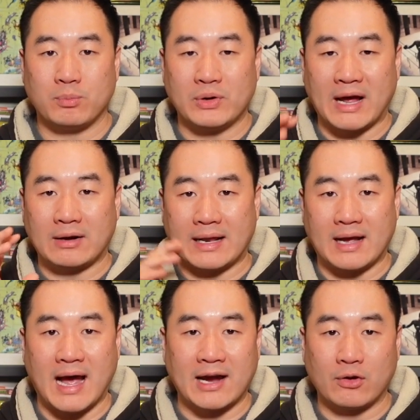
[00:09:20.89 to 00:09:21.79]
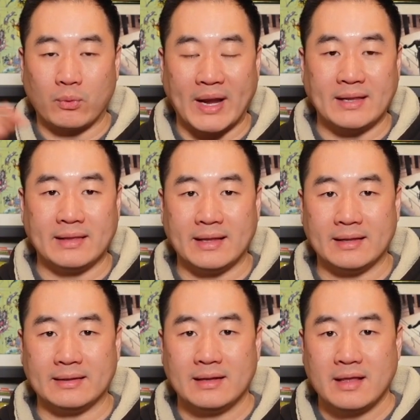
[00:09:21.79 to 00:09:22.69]
put out at a higher rate
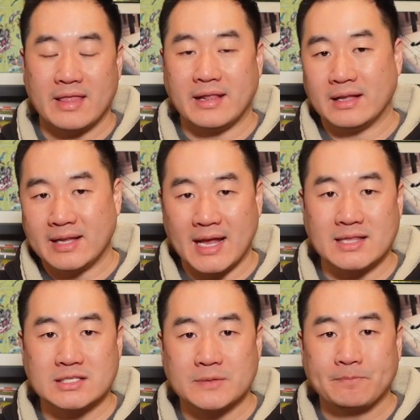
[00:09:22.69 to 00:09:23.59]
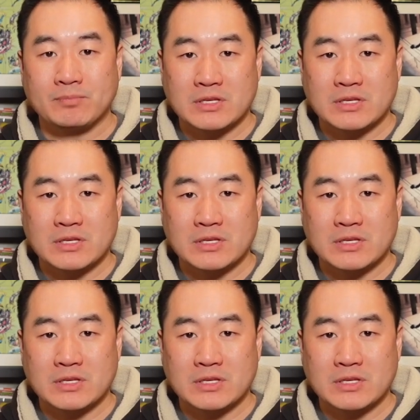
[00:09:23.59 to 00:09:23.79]
than the 10s.